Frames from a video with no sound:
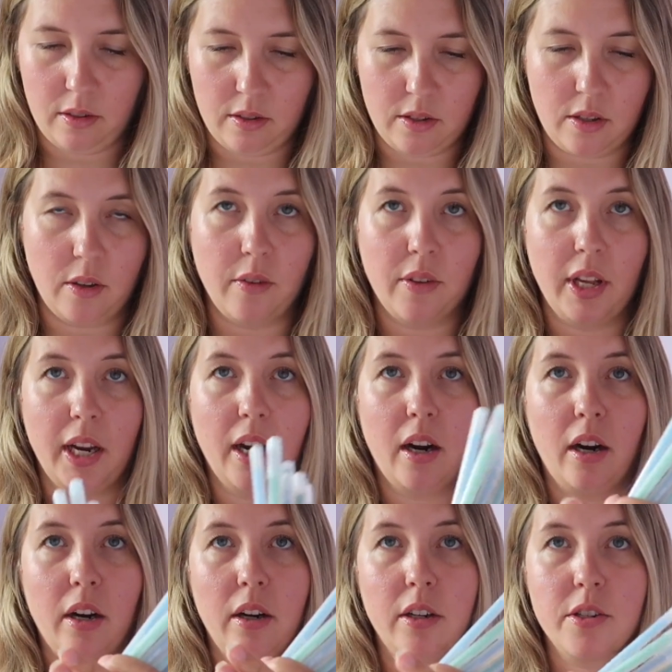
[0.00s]
So they
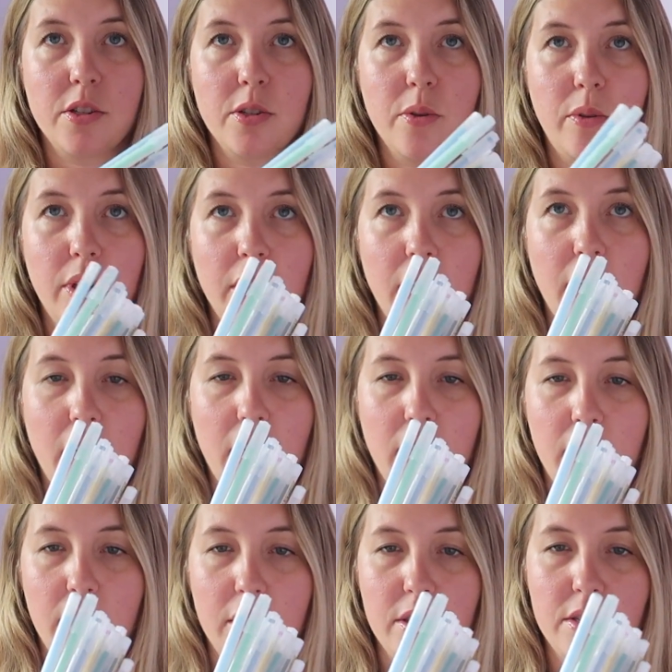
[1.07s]
are assorted
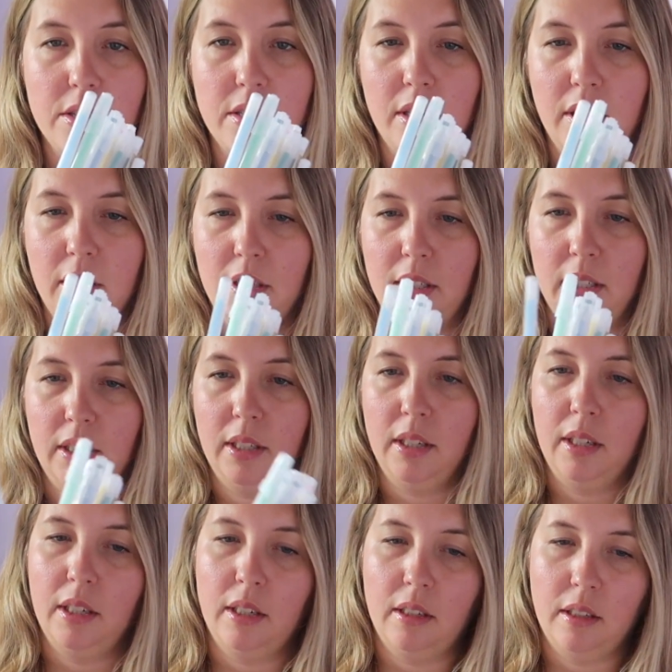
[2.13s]
colors.
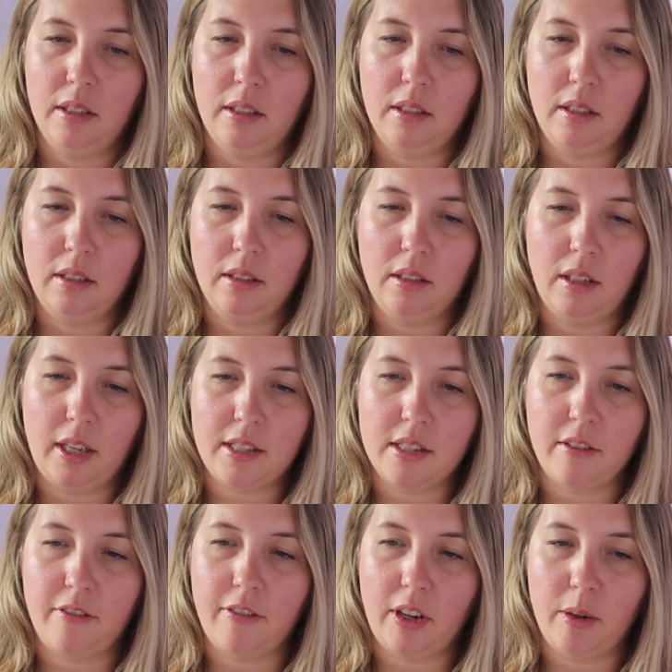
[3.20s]
Lots
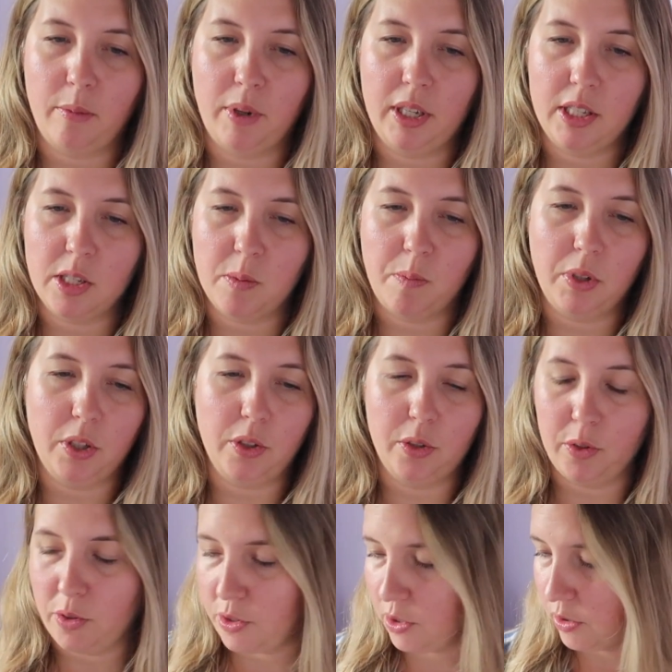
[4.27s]
of fun ones,
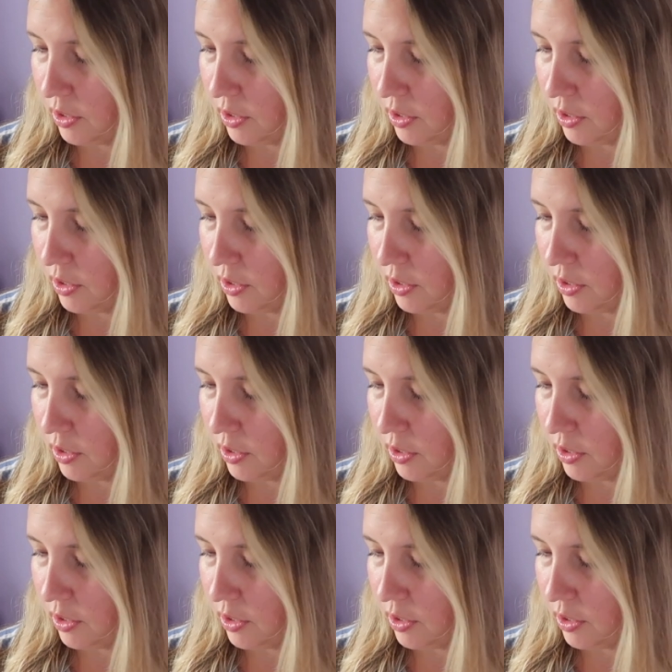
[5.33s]
blues,